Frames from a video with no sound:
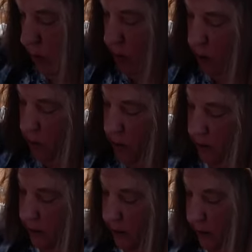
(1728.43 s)
Oh, and
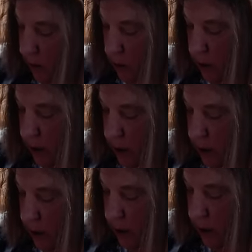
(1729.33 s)
this is so good.
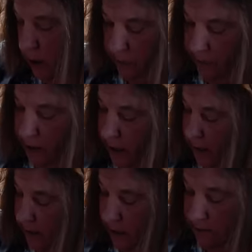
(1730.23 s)
If you
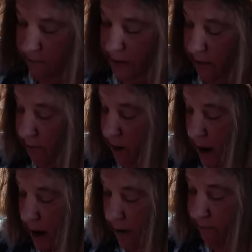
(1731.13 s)
guys have never
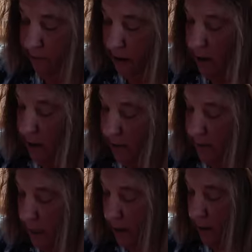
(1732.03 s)
had frog eye
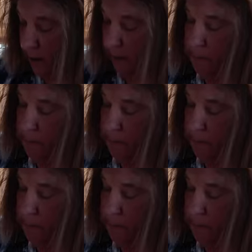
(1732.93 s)
salad,